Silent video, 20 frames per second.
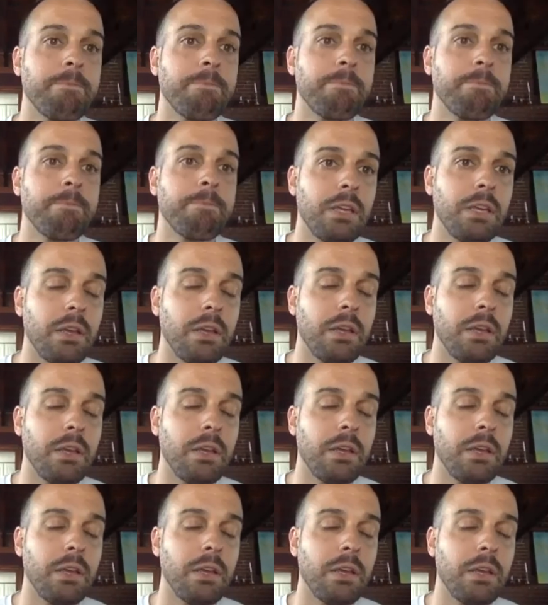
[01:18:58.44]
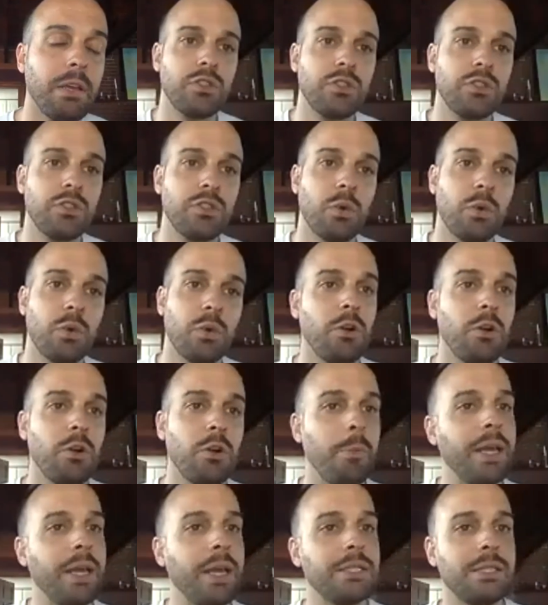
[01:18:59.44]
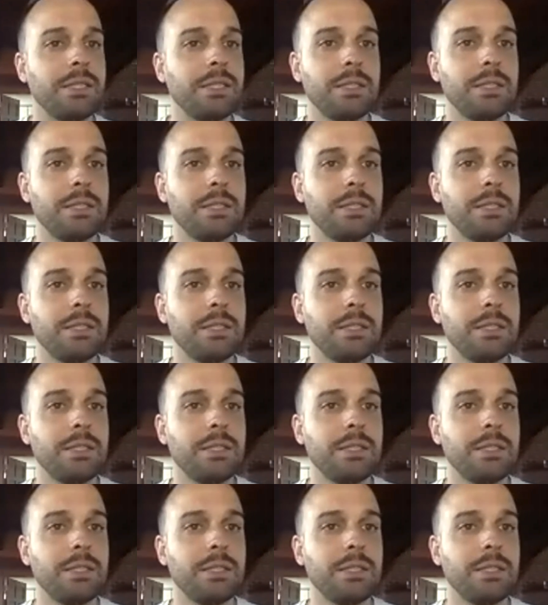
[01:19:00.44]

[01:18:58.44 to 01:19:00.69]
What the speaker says: oppression that has historical